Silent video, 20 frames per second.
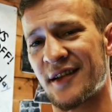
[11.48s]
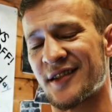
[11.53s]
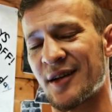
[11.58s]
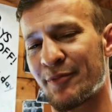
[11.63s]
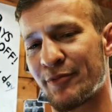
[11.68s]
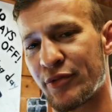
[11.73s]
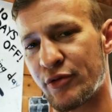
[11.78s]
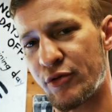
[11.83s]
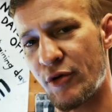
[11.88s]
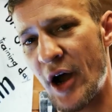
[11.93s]
as
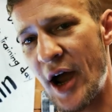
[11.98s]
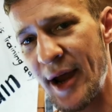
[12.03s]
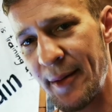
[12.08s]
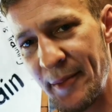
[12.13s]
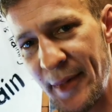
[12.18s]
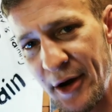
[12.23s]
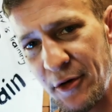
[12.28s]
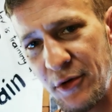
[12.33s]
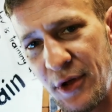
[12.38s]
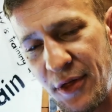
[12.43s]
a
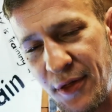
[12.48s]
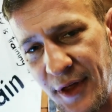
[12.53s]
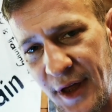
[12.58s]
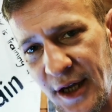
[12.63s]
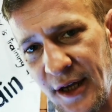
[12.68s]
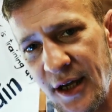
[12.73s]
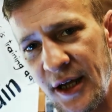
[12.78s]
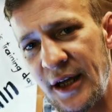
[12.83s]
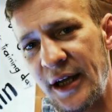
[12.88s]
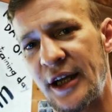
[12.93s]
primary
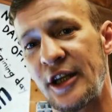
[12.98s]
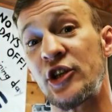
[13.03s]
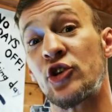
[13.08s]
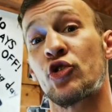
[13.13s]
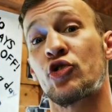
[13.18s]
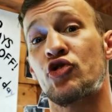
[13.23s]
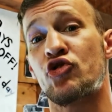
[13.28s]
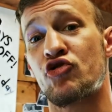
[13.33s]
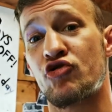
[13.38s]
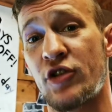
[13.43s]
thing in
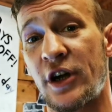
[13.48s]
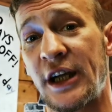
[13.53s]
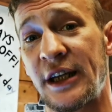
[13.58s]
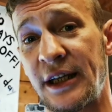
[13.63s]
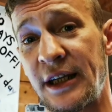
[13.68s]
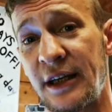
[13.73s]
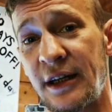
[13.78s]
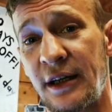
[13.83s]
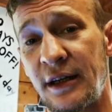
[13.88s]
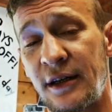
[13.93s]
your
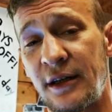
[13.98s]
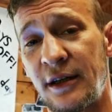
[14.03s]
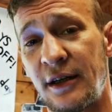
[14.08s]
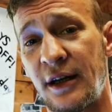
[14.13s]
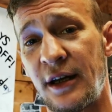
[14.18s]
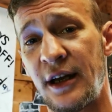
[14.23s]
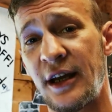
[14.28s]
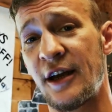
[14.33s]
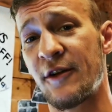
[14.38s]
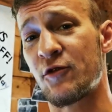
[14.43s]
training.
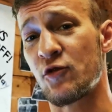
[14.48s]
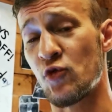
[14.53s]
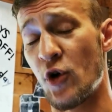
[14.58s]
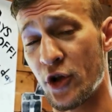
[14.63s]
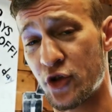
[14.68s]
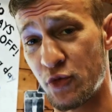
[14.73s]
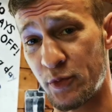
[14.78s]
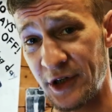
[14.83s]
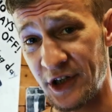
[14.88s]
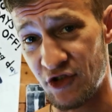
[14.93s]
If you
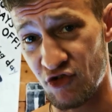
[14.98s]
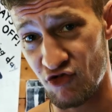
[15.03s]
want to be